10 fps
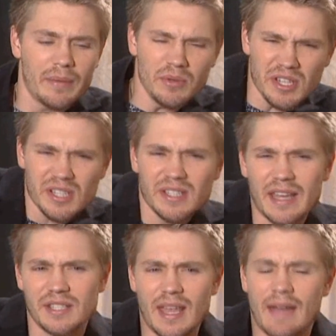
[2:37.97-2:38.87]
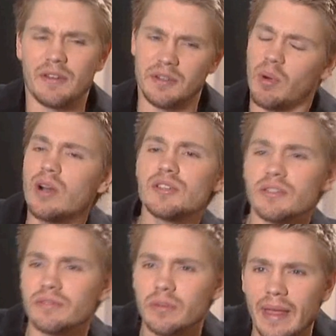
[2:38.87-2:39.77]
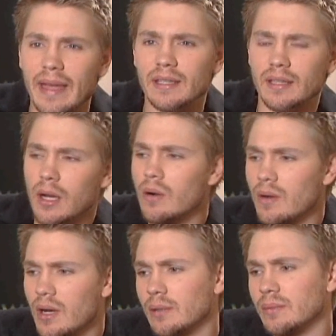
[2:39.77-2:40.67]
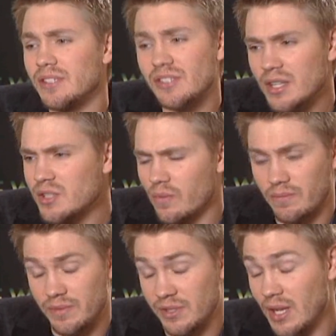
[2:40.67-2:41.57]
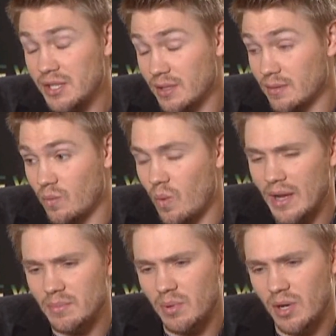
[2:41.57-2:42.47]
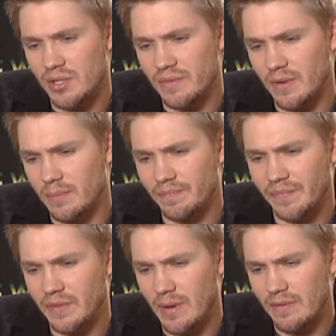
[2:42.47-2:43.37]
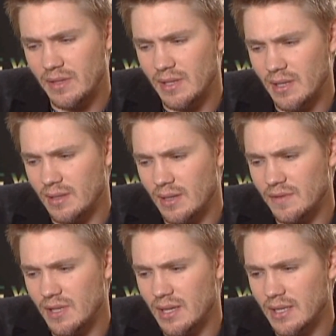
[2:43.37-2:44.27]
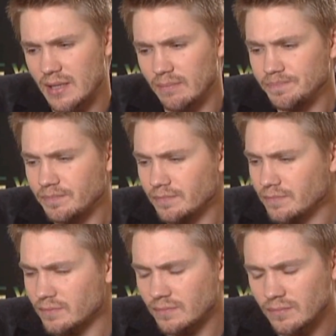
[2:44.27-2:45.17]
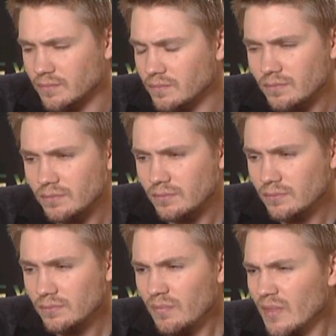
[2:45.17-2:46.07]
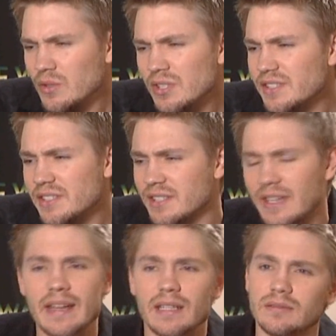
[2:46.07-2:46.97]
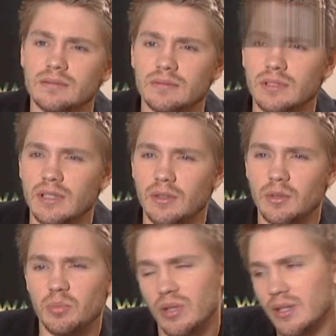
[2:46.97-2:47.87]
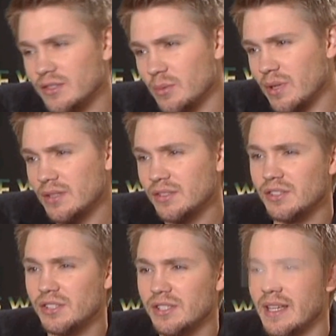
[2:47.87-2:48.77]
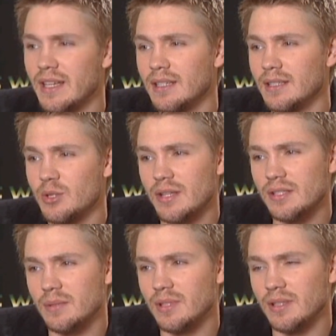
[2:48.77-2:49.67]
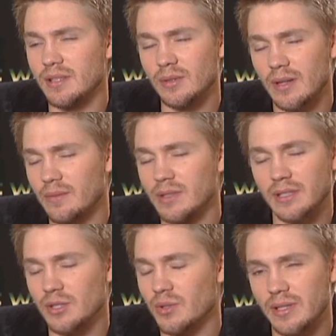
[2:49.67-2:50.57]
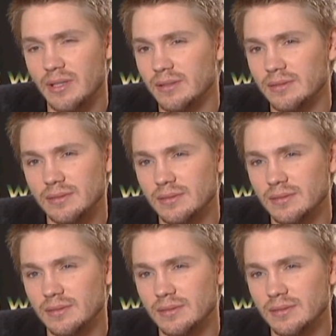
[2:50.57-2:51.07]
It was just nice to have a departure from that, you know? It's such a wide departure from everything that I've done. And it was just exciting, you know, to put on someone else's skin and try something new. I really enjoyed it.